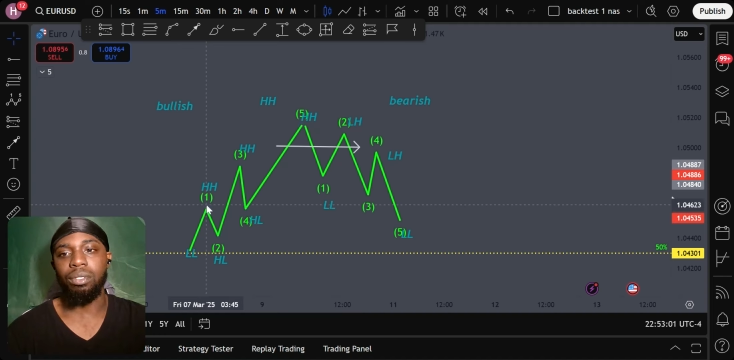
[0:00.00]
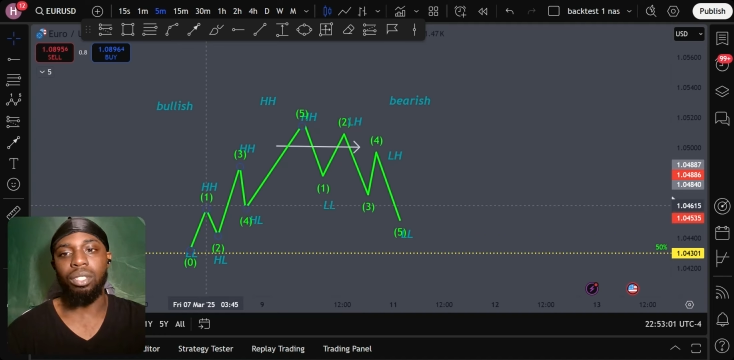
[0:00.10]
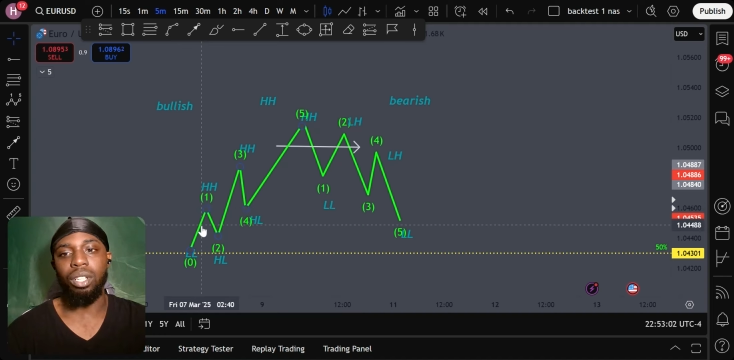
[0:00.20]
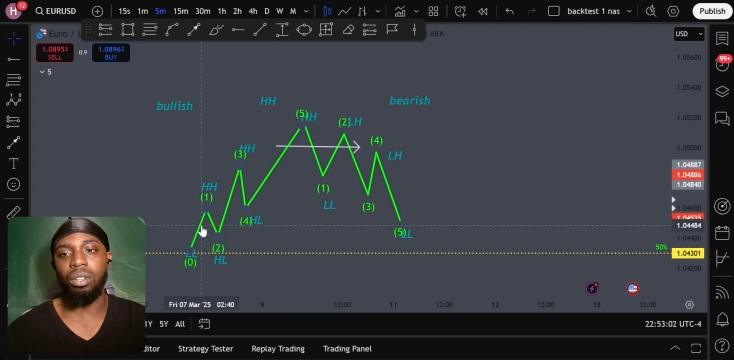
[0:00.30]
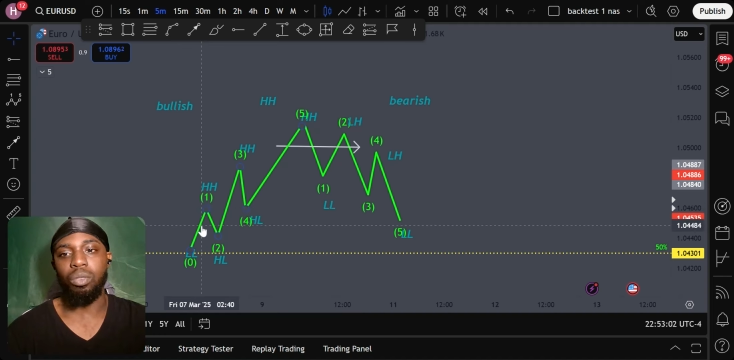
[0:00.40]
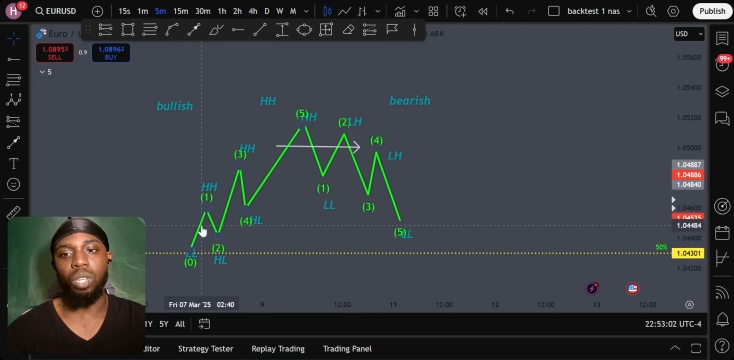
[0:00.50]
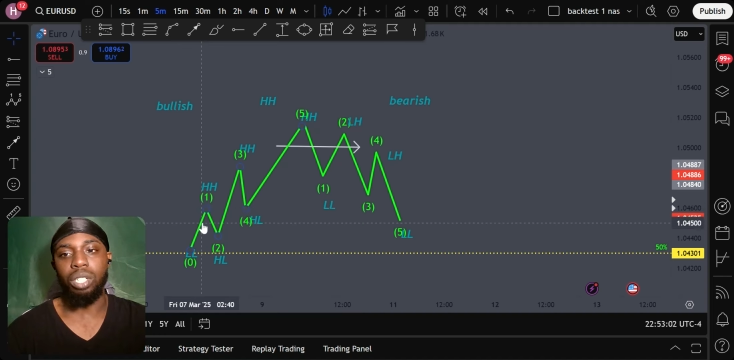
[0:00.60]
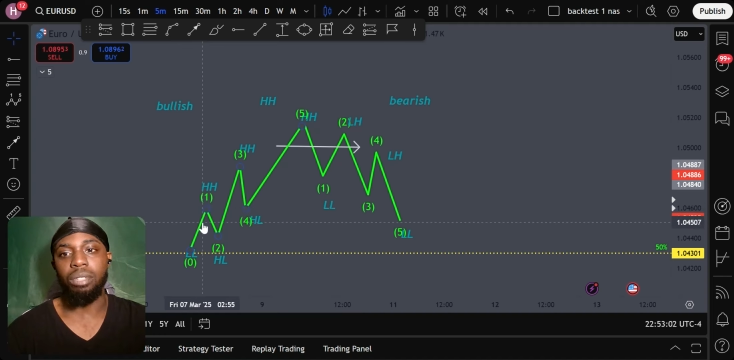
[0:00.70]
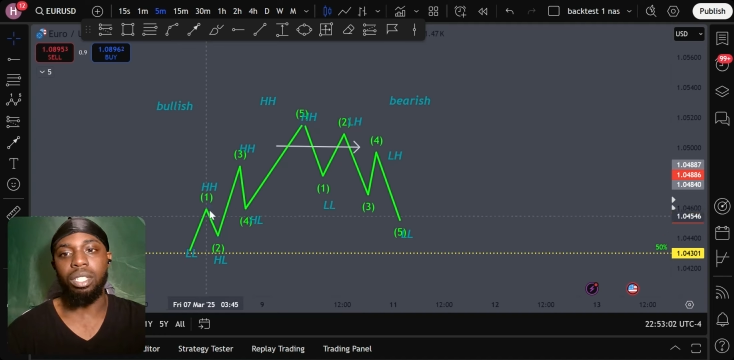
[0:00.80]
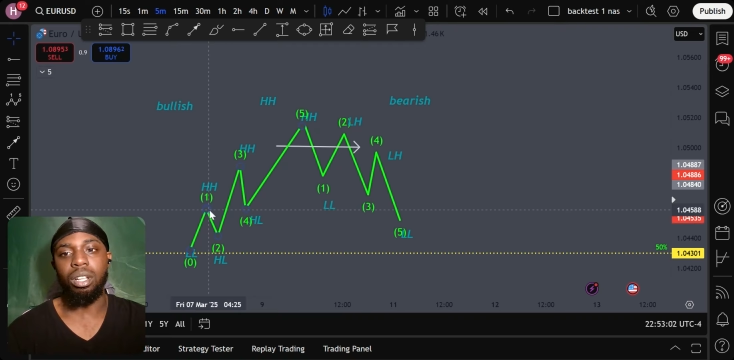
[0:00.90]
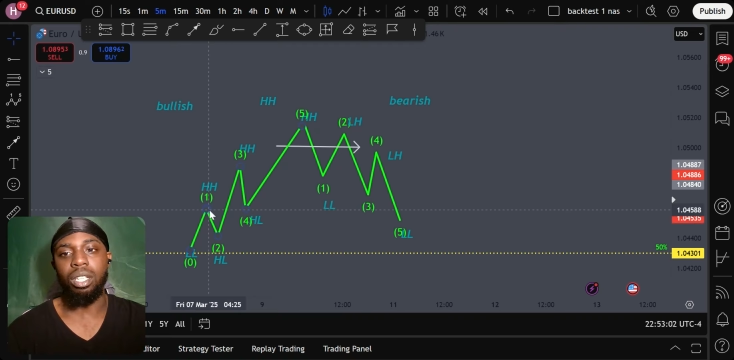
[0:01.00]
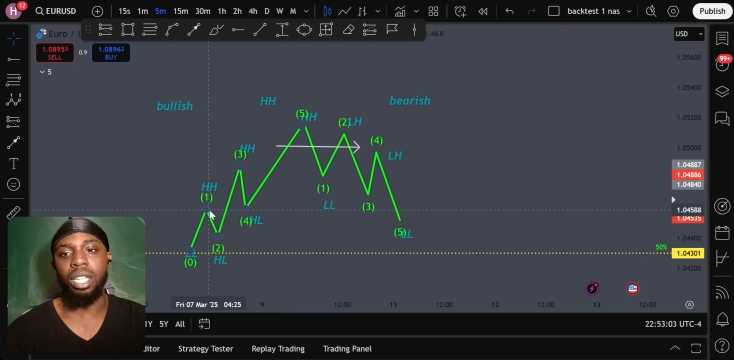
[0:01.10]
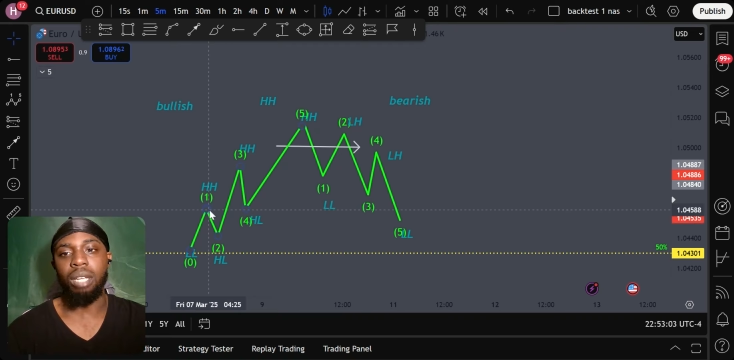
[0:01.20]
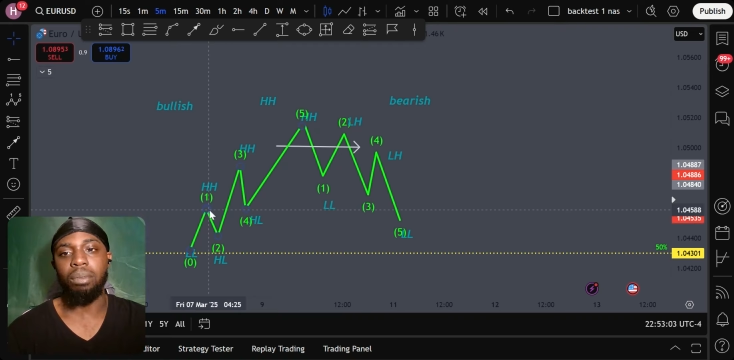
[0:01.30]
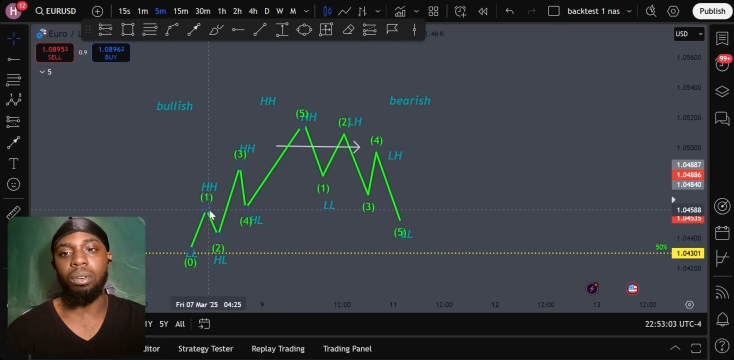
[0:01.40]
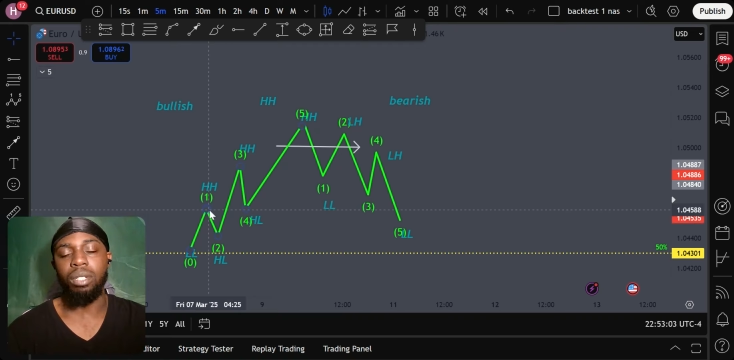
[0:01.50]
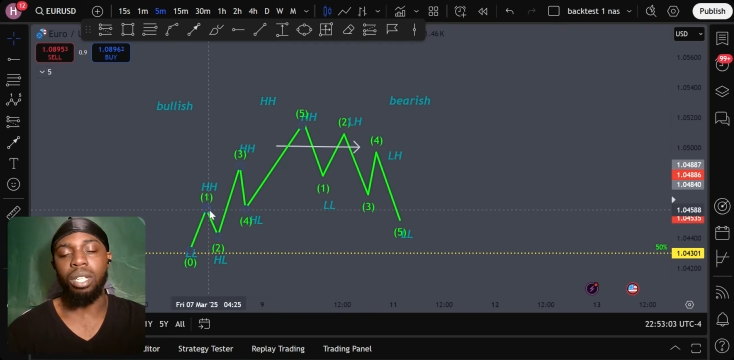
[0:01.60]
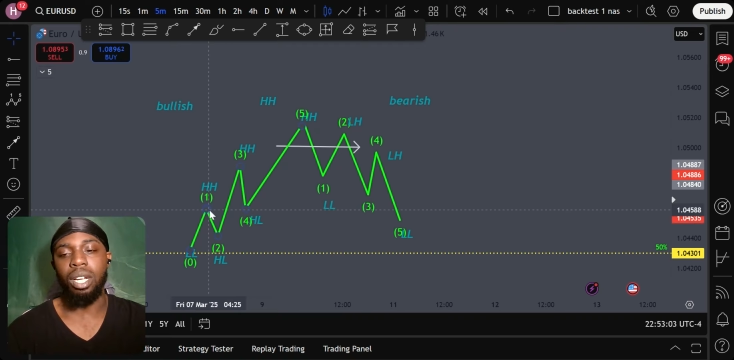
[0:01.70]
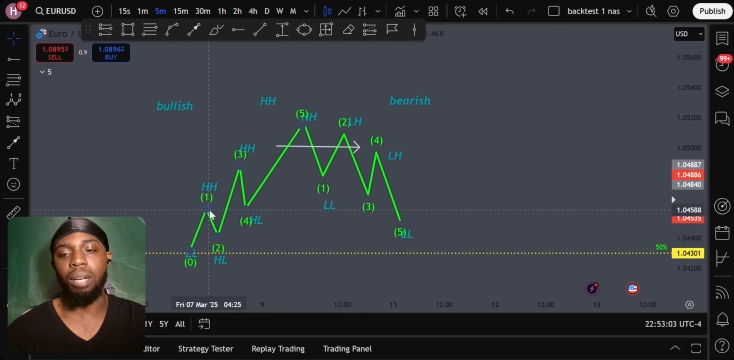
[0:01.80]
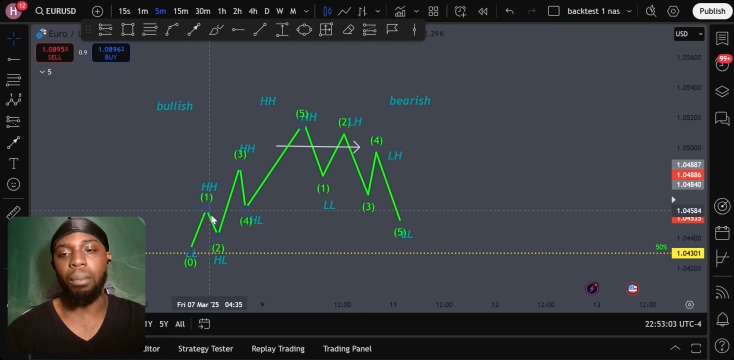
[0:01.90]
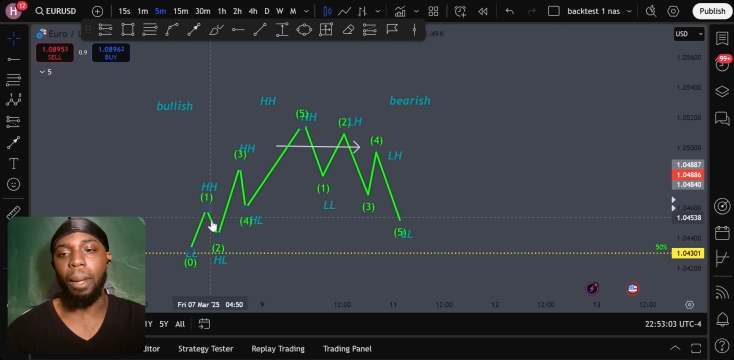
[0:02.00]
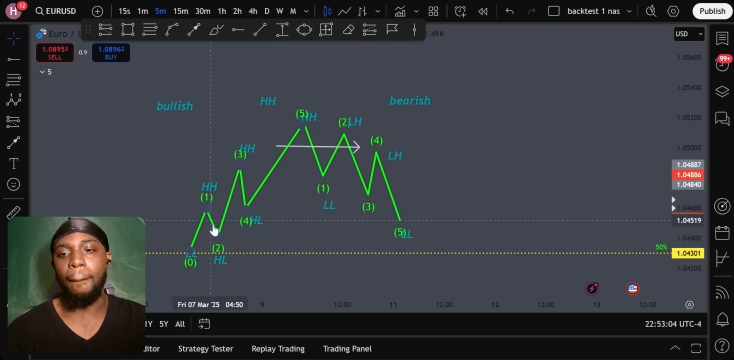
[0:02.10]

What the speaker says: once we saw this impulse up.